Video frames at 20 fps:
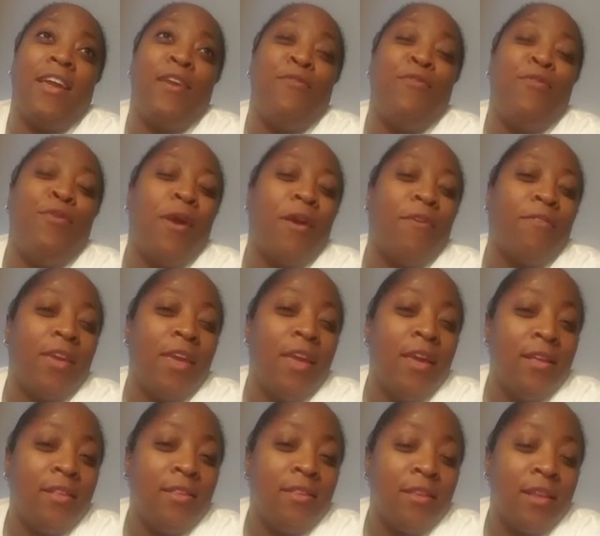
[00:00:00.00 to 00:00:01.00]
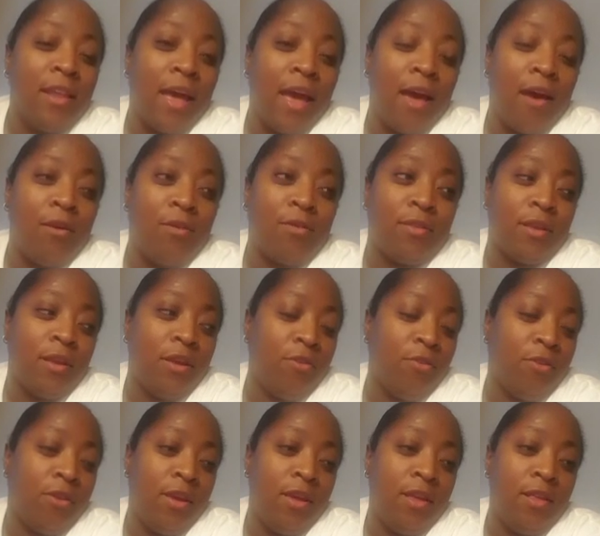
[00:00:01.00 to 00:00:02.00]
if you have kids in the house and
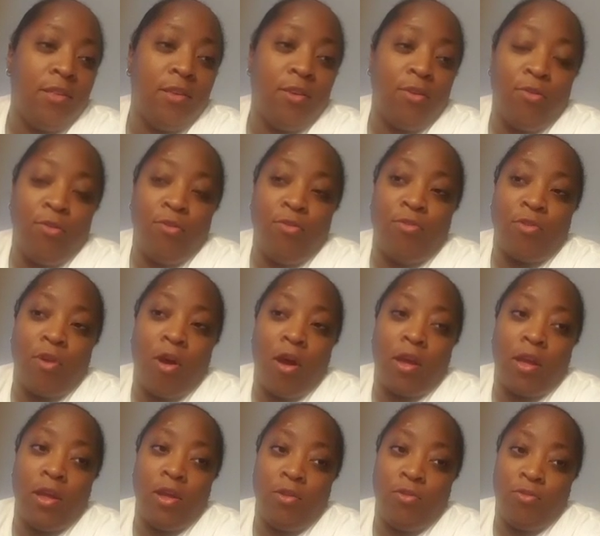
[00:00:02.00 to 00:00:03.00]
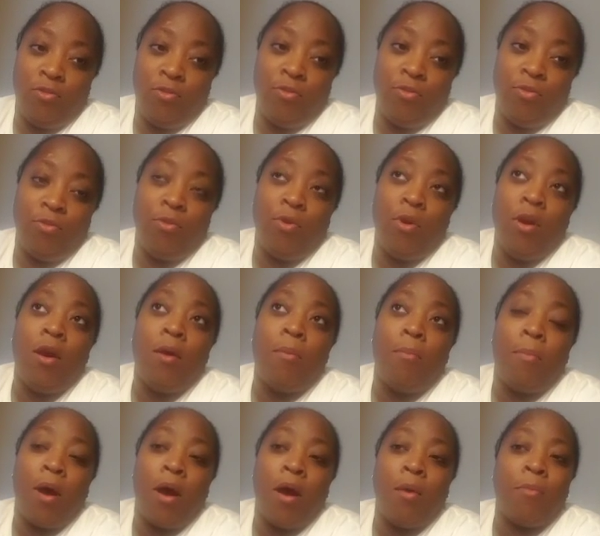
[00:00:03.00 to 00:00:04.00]
your kids hear you talking to
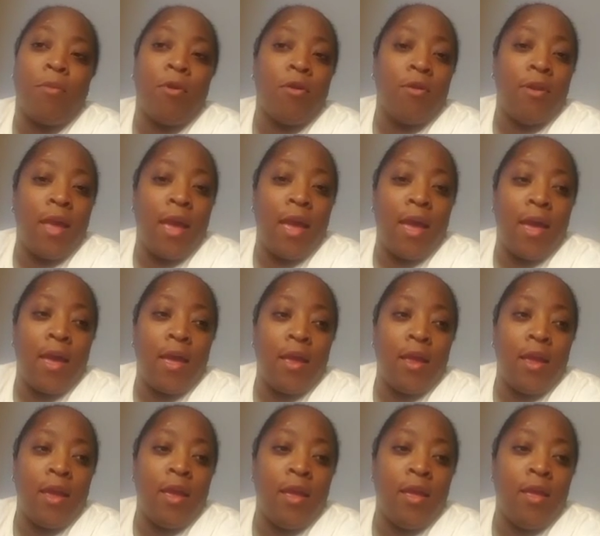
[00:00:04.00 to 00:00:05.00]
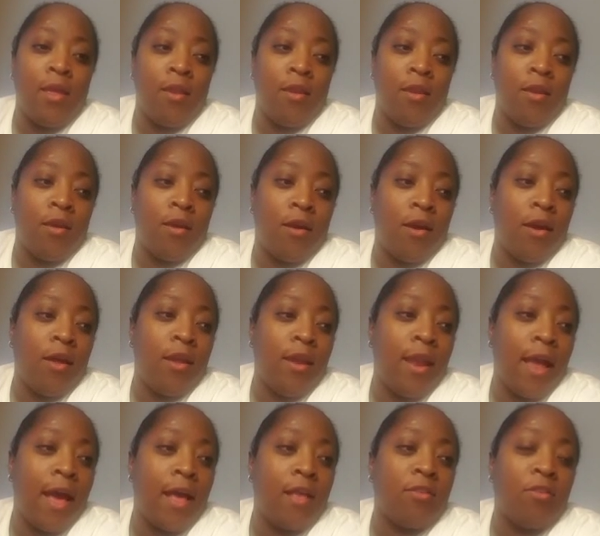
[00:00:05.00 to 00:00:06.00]
mom or dad in a
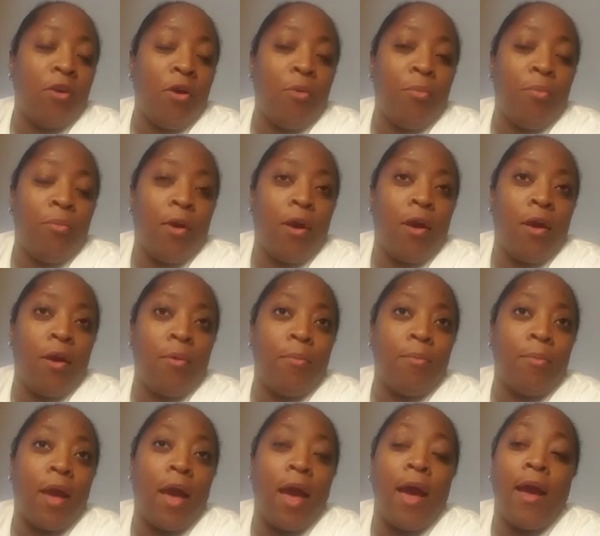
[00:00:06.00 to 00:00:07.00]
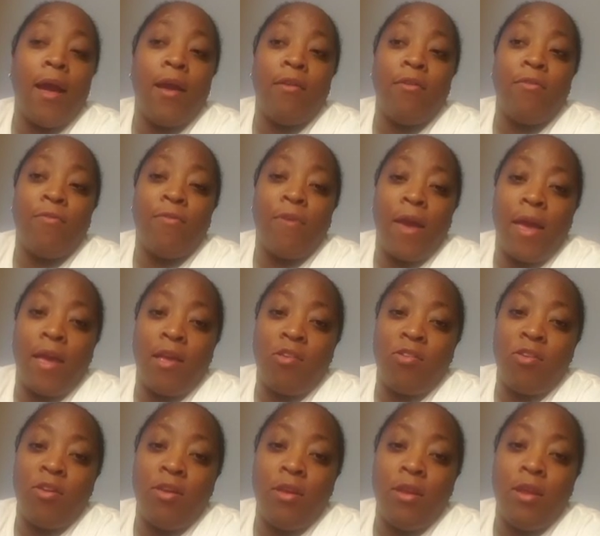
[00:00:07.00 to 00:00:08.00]
not so kind
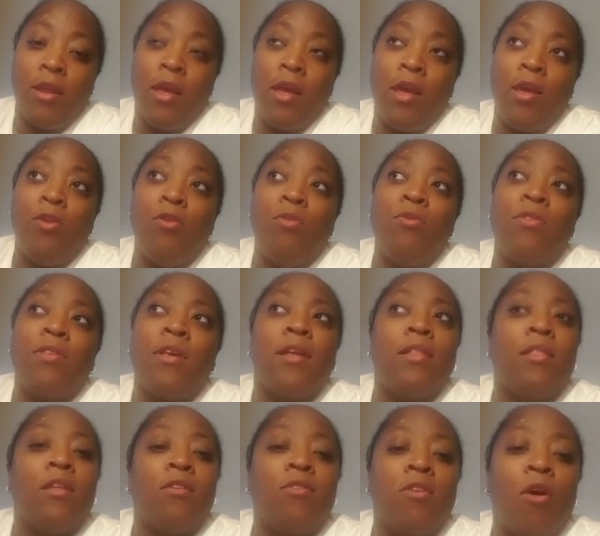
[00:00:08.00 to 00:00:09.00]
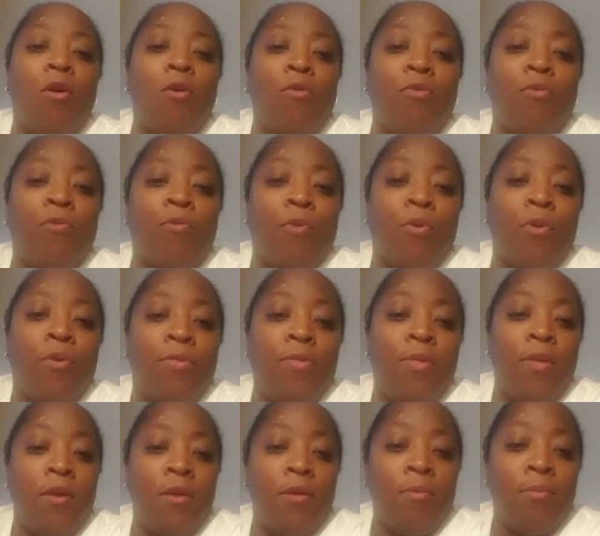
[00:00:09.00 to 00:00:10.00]
fashion, you set the tone for
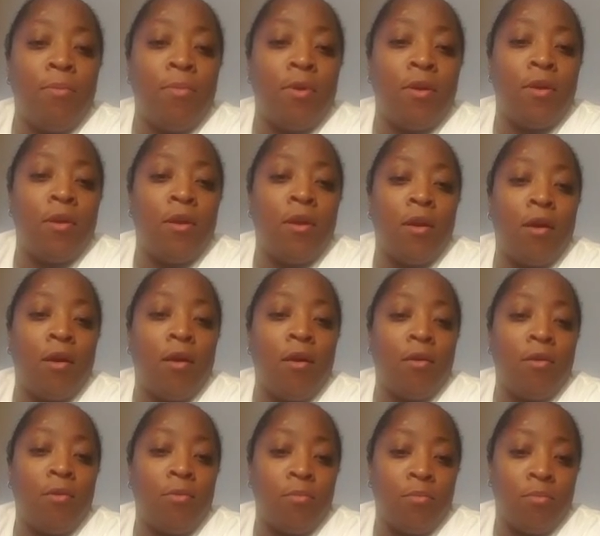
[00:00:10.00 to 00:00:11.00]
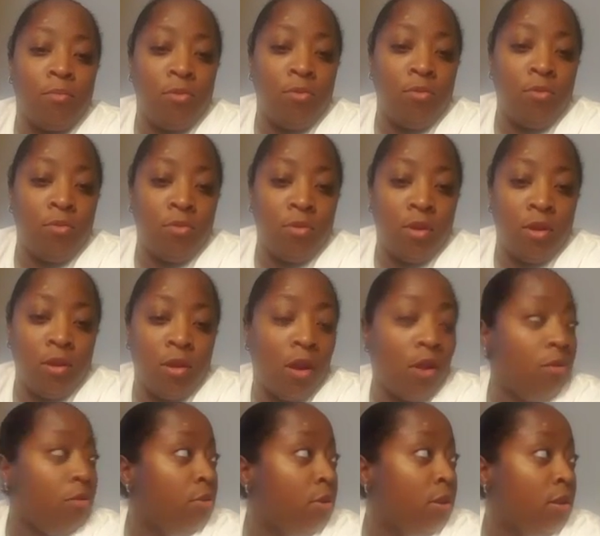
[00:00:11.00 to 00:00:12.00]
them. Are you
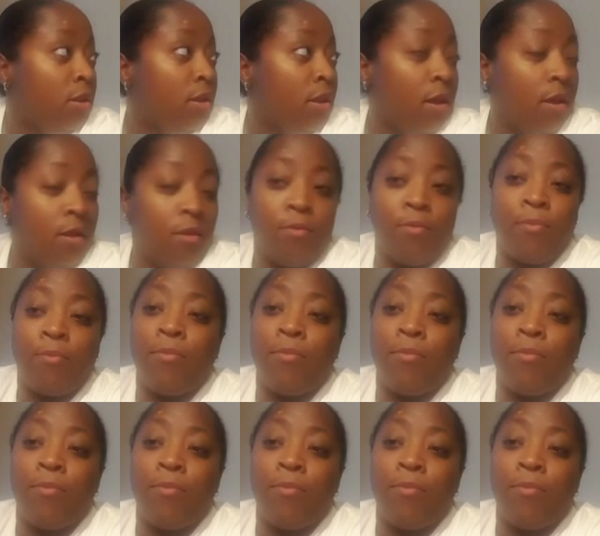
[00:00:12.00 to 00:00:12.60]
getting that?